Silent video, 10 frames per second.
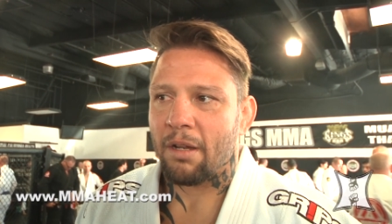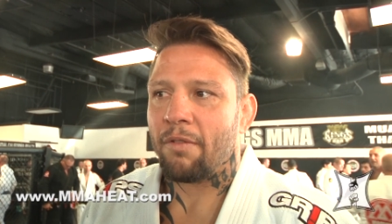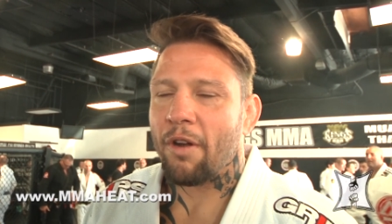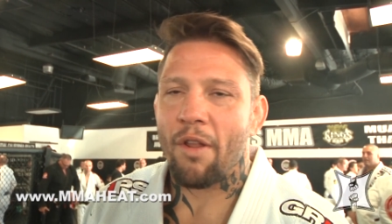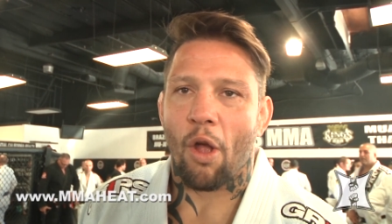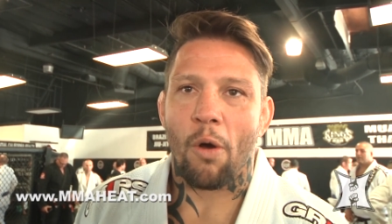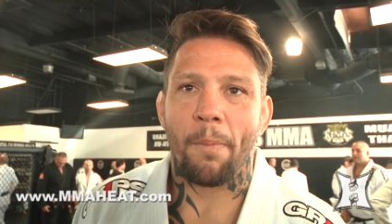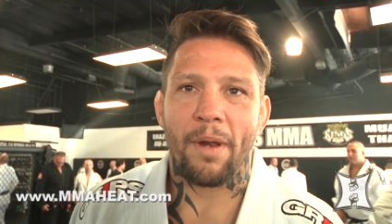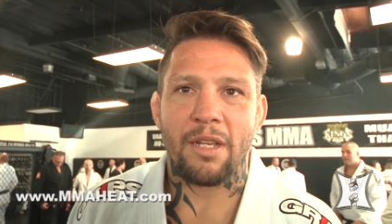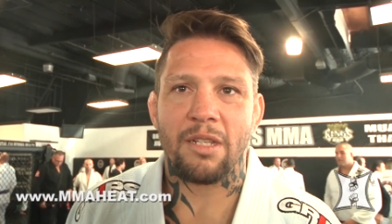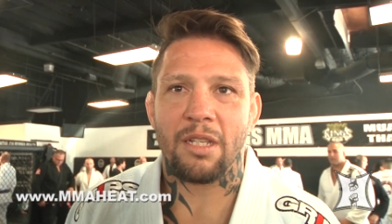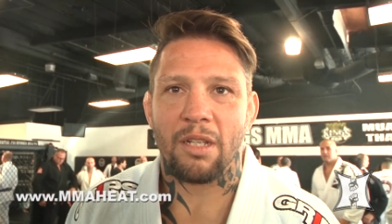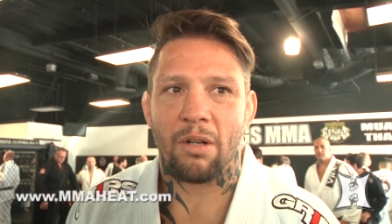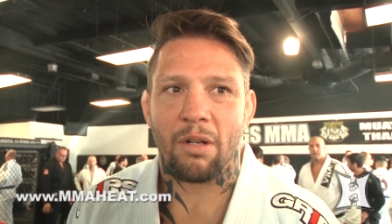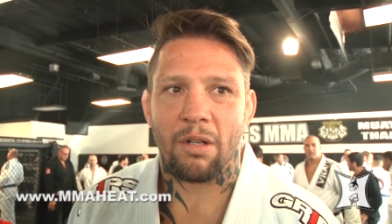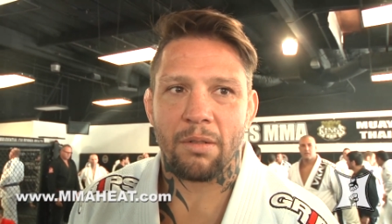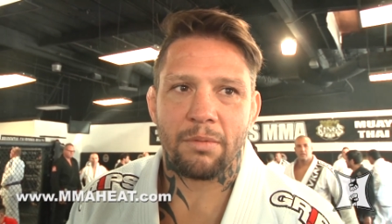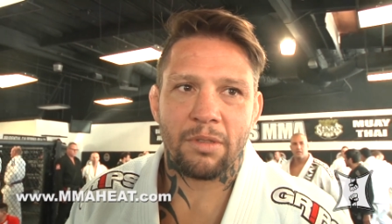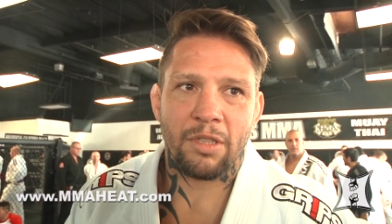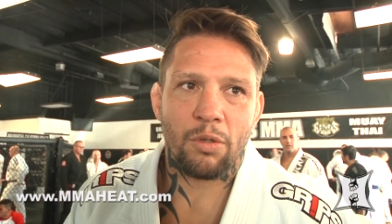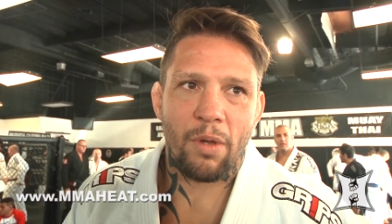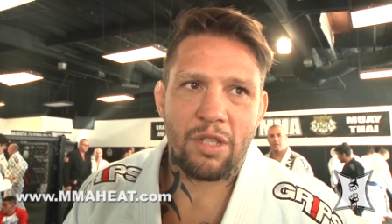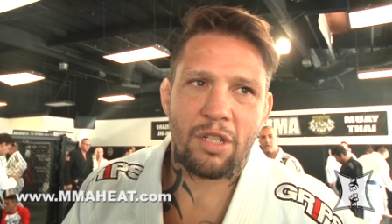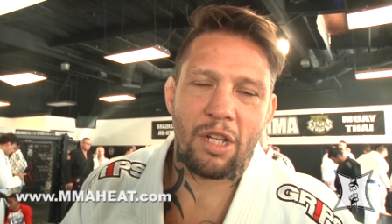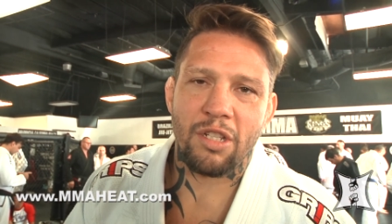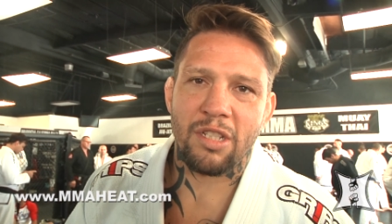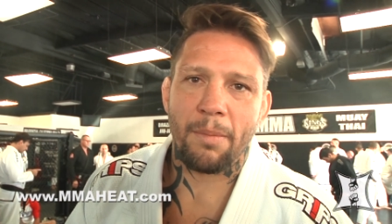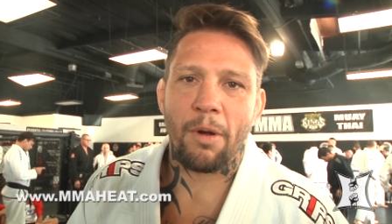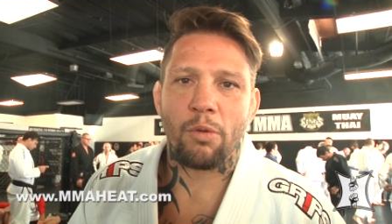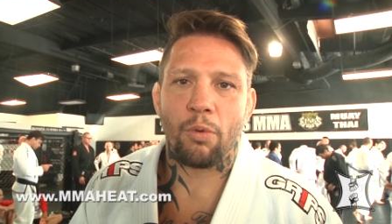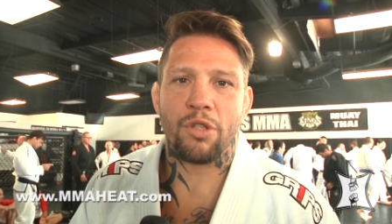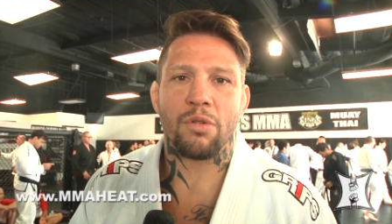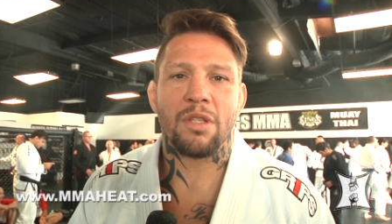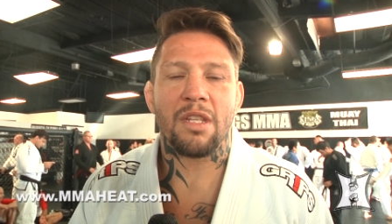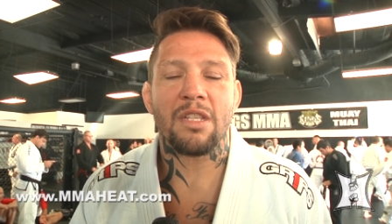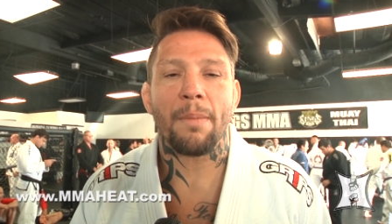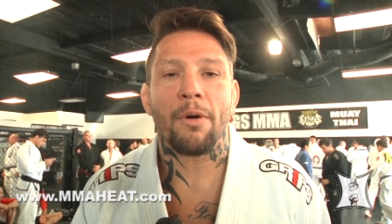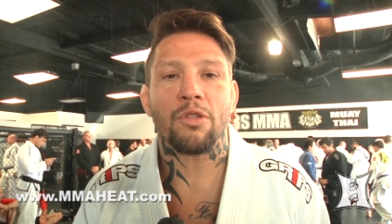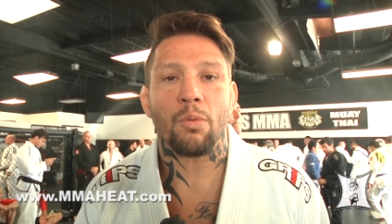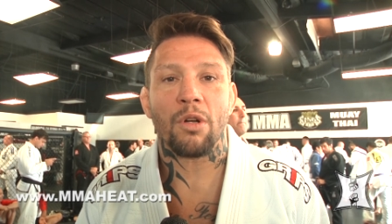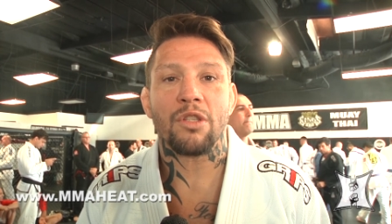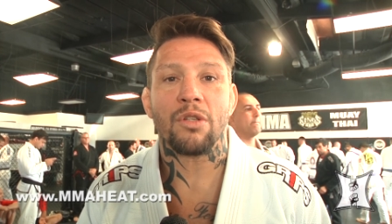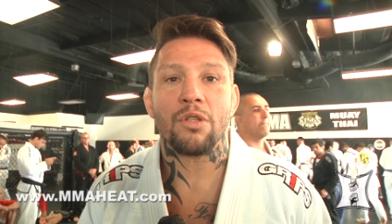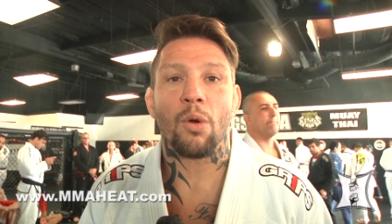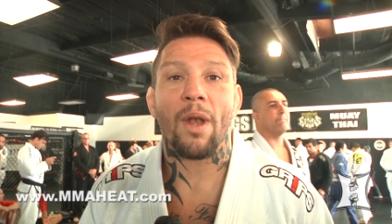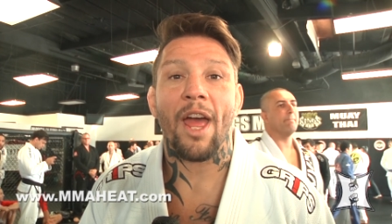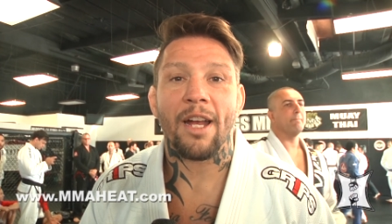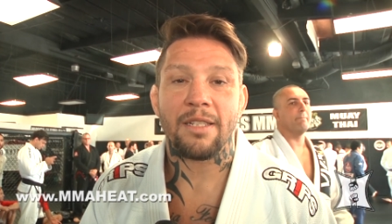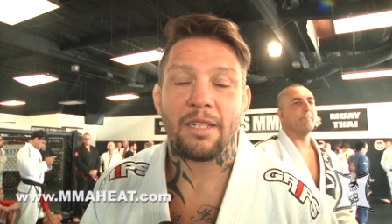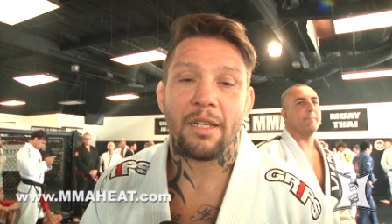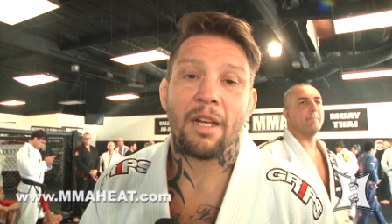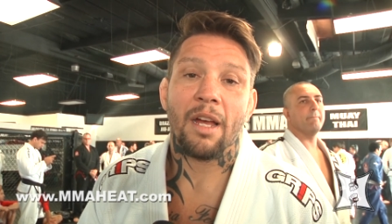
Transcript: very complex uh, situation, not just about what you did, it's about what you, your legacy.